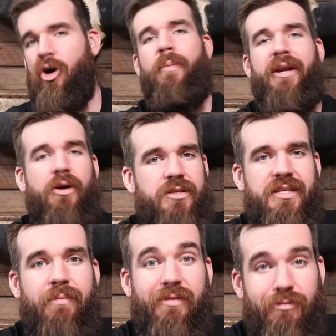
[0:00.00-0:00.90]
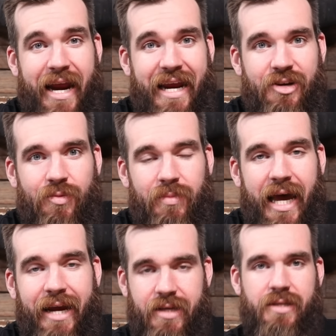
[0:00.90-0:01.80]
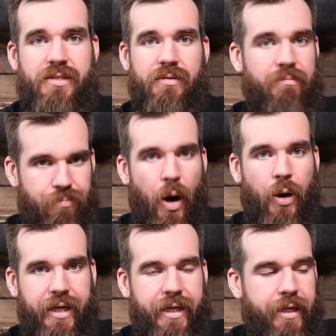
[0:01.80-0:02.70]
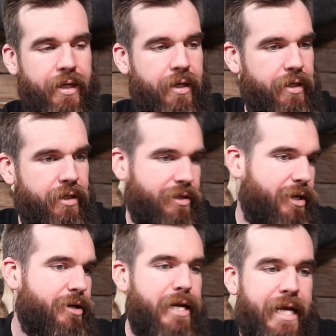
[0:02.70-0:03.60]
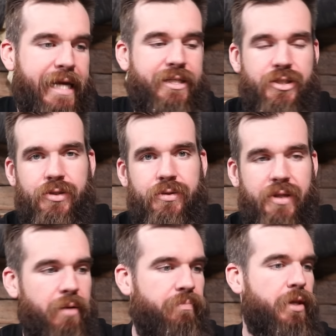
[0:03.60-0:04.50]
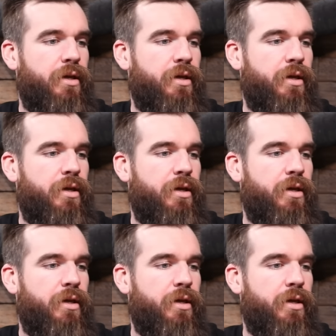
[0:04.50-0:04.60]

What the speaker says: comment on some random lady's body. You know, you don't need to do that.